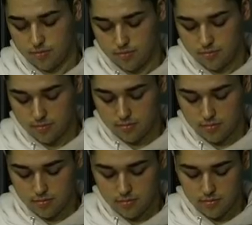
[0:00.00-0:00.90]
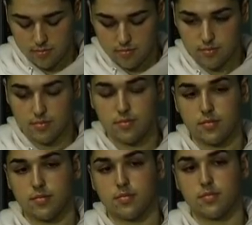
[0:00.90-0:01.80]

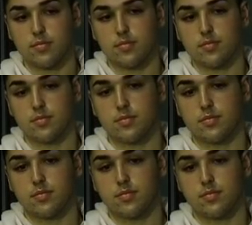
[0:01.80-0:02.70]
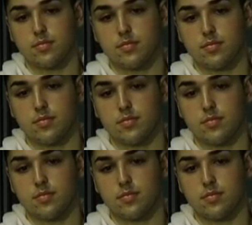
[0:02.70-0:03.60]

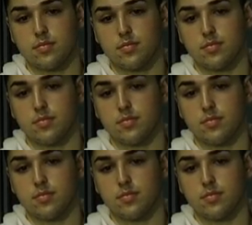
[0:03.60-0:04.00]
No words are spoken by the person on screen.